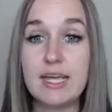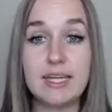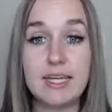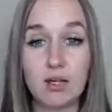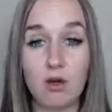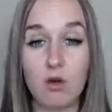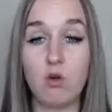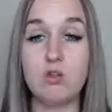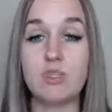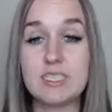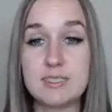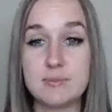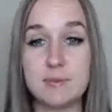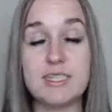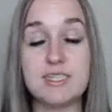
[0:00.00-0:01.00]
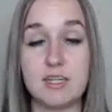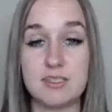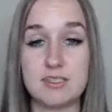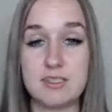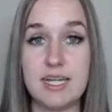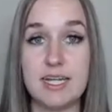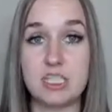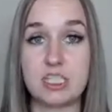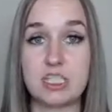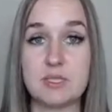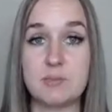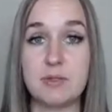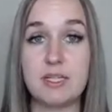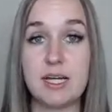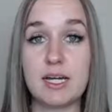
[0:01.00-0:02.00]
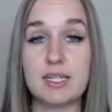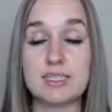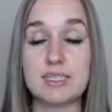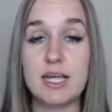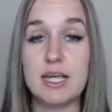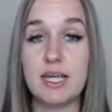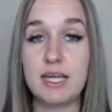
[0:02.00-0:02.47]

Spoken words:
He only speaks on stages because